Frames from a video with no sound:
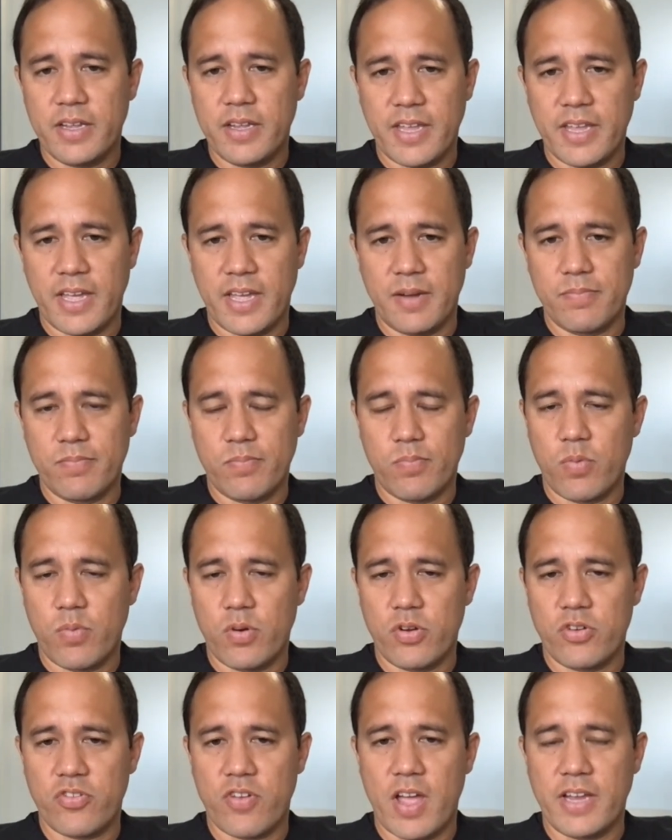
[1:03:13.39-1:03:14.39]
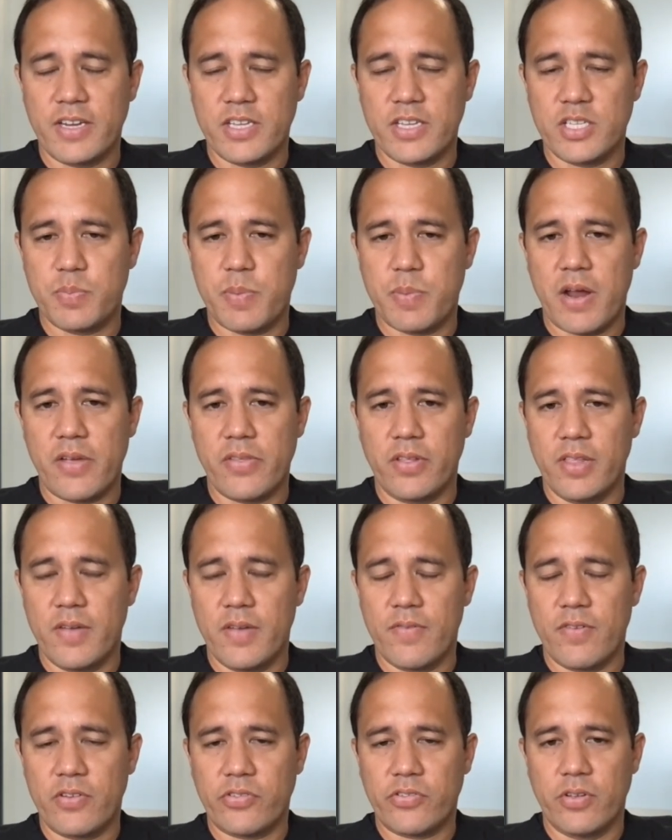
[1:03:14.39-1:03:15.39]
Again, we're trying to spare the
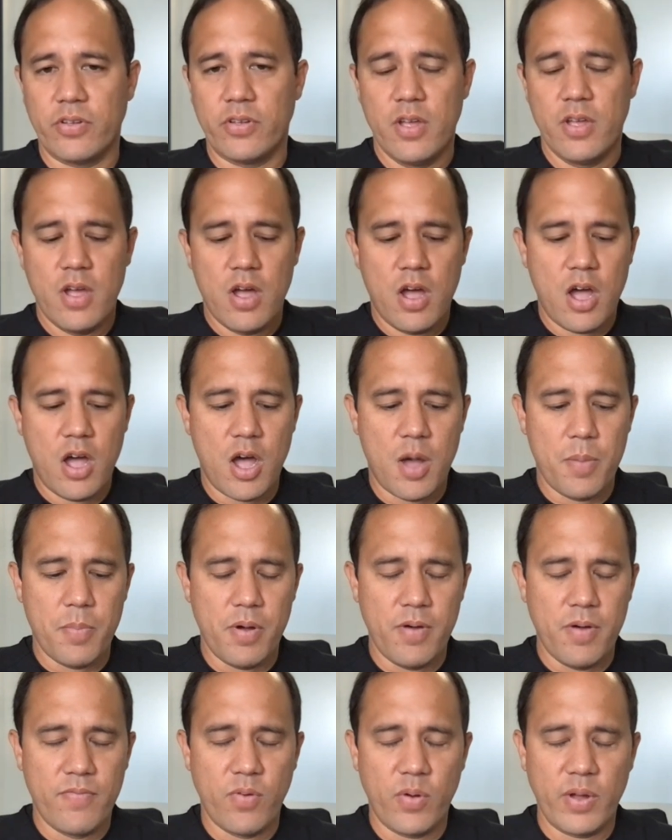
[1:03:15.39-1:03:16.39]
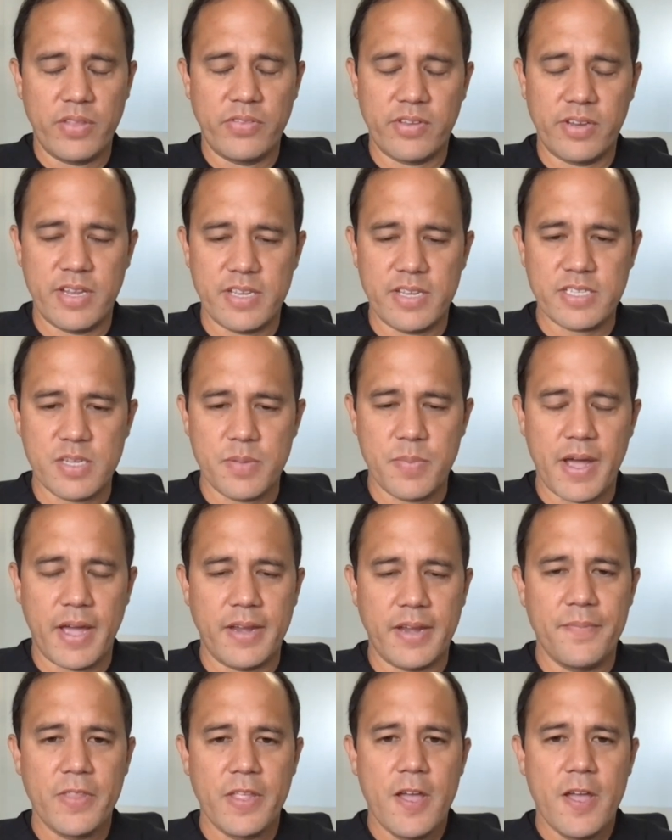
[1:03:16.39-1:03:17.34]
liver, so avoid zonisamide.